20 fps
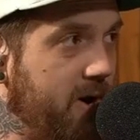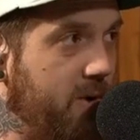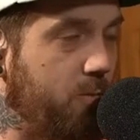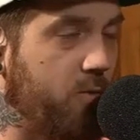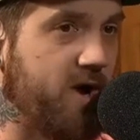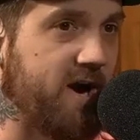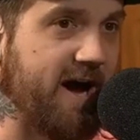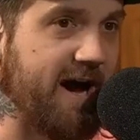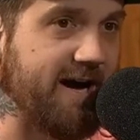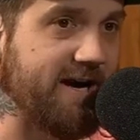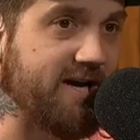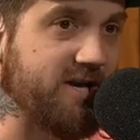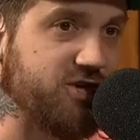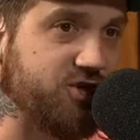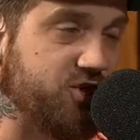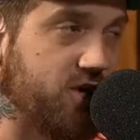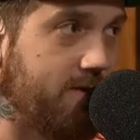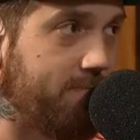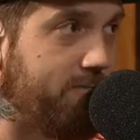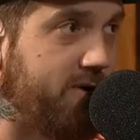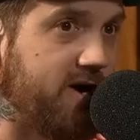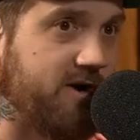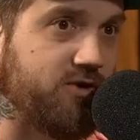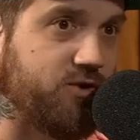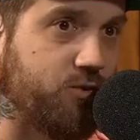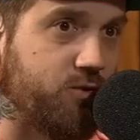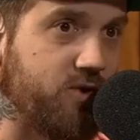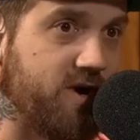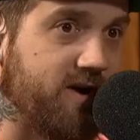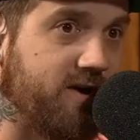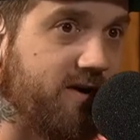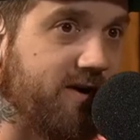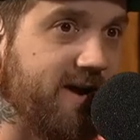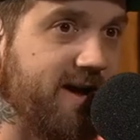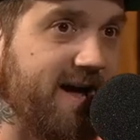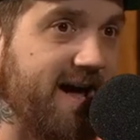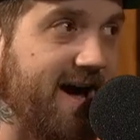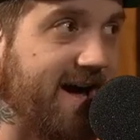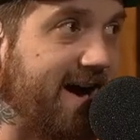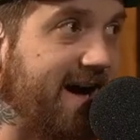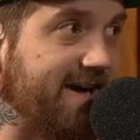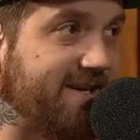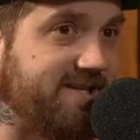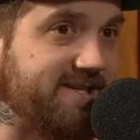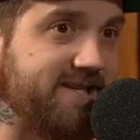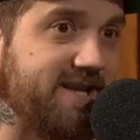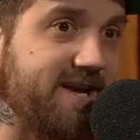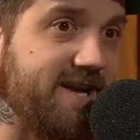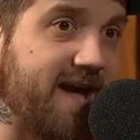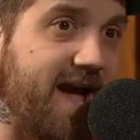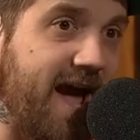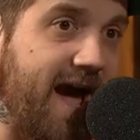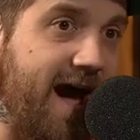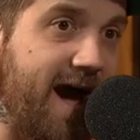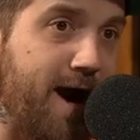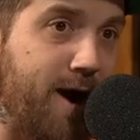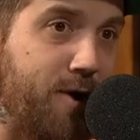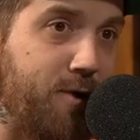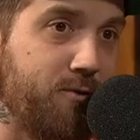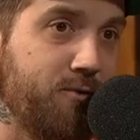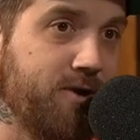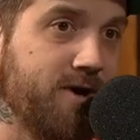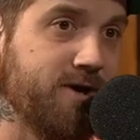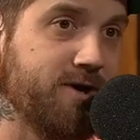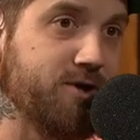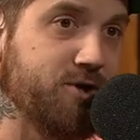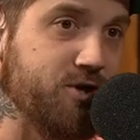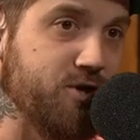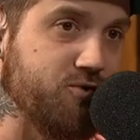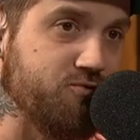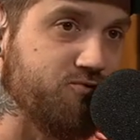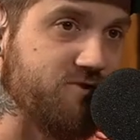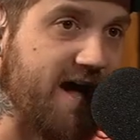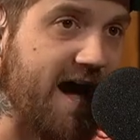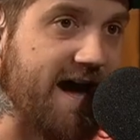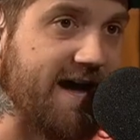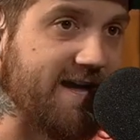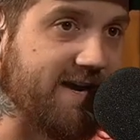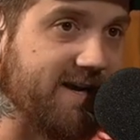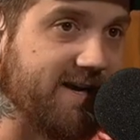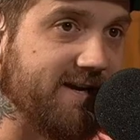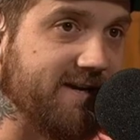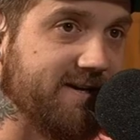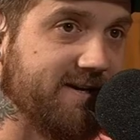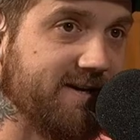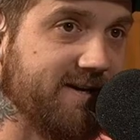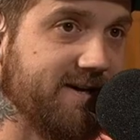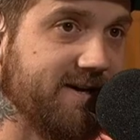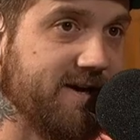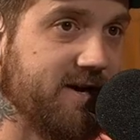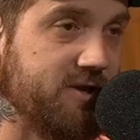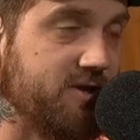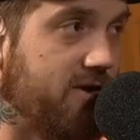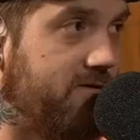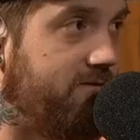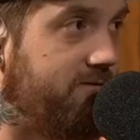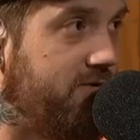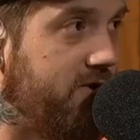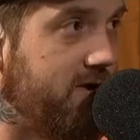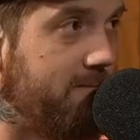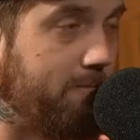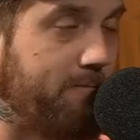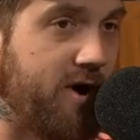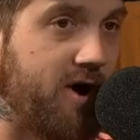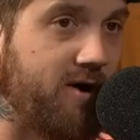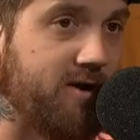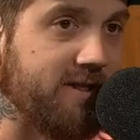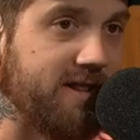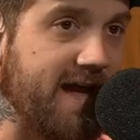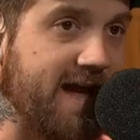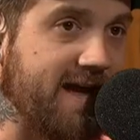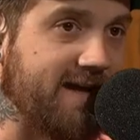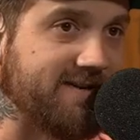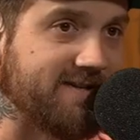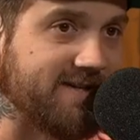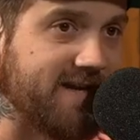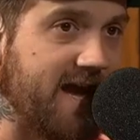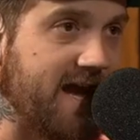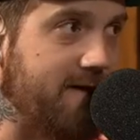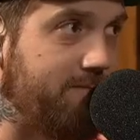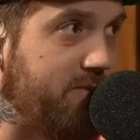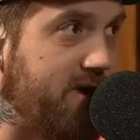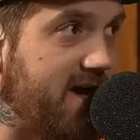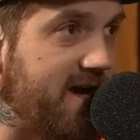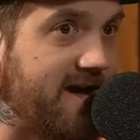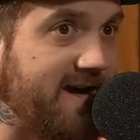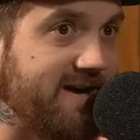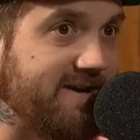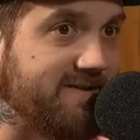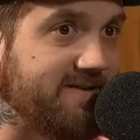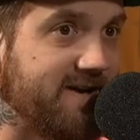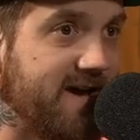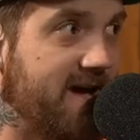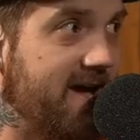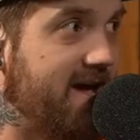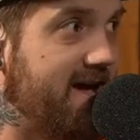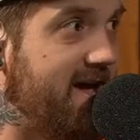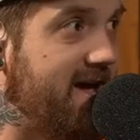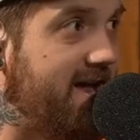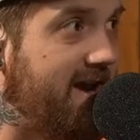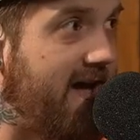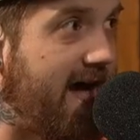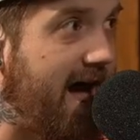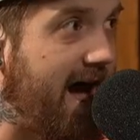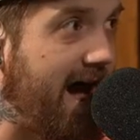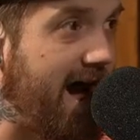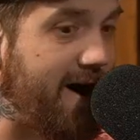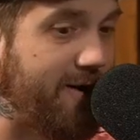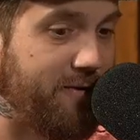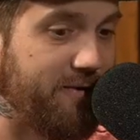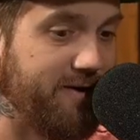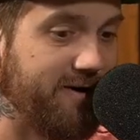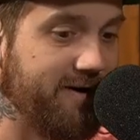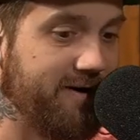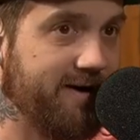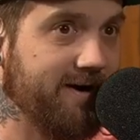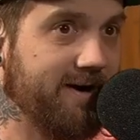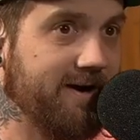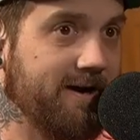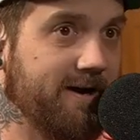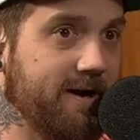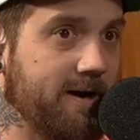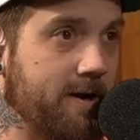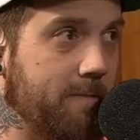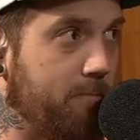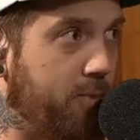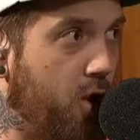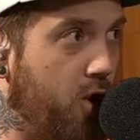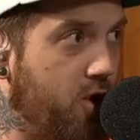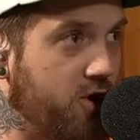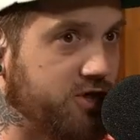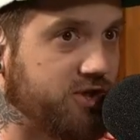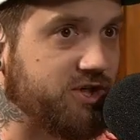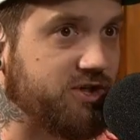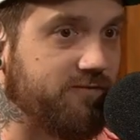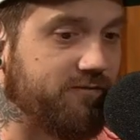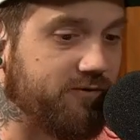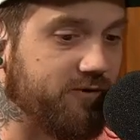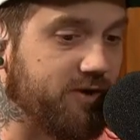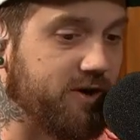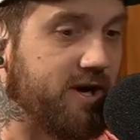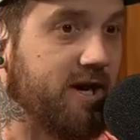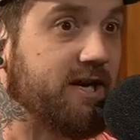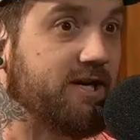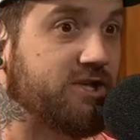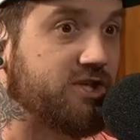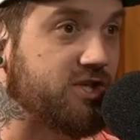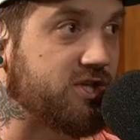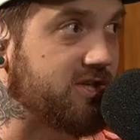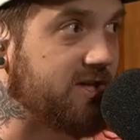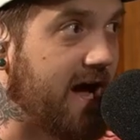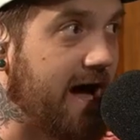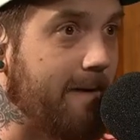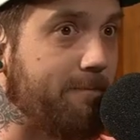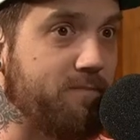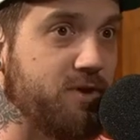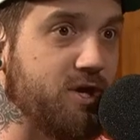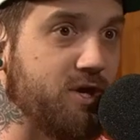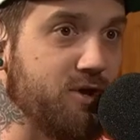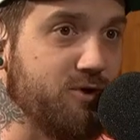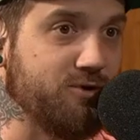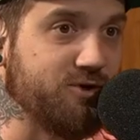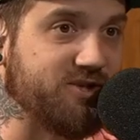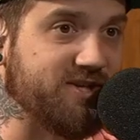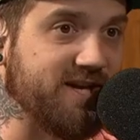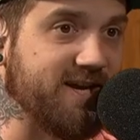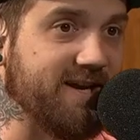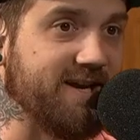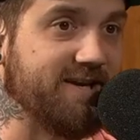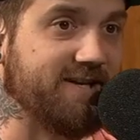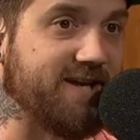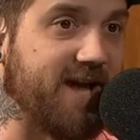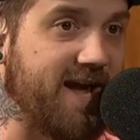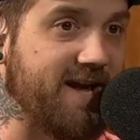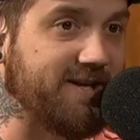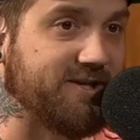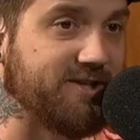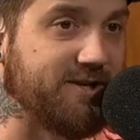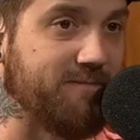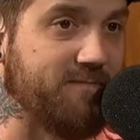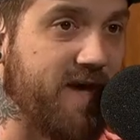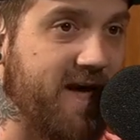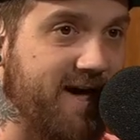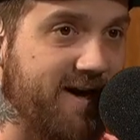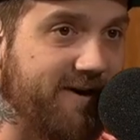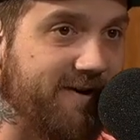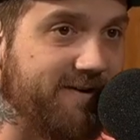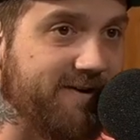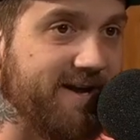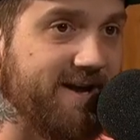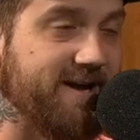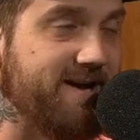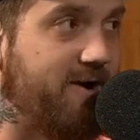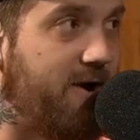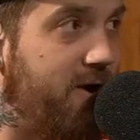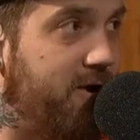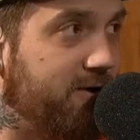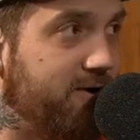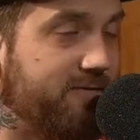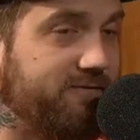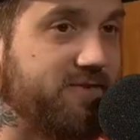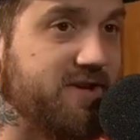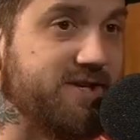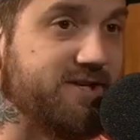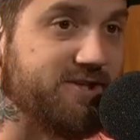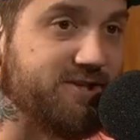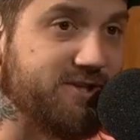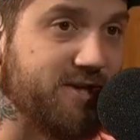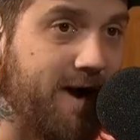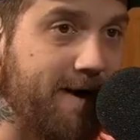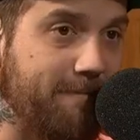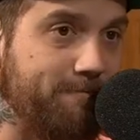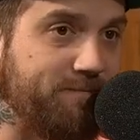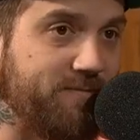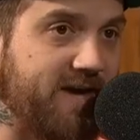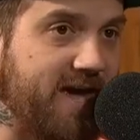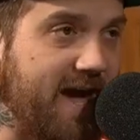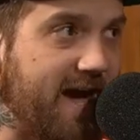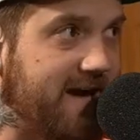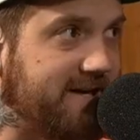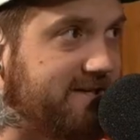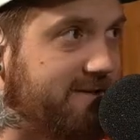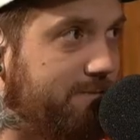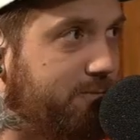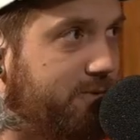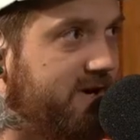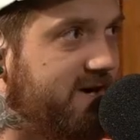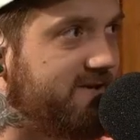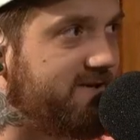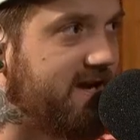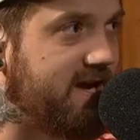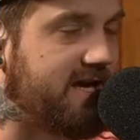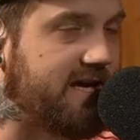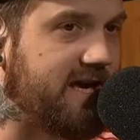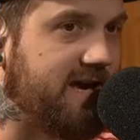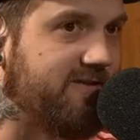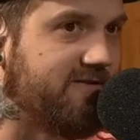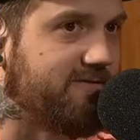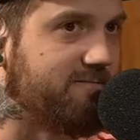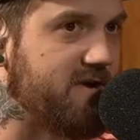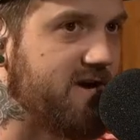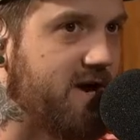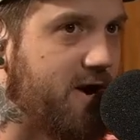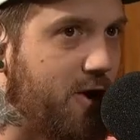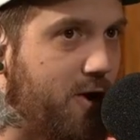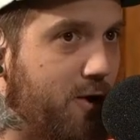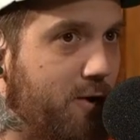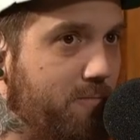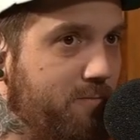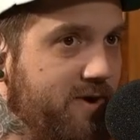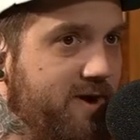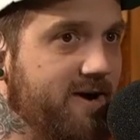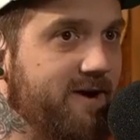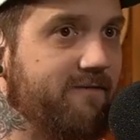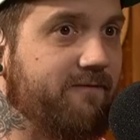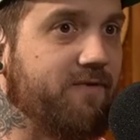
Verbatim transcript: But when I can jump on Twitter and I see how united the football landscape is in our push for stop using Taysom Hill in all of these dumb gadget plays. It gives me hope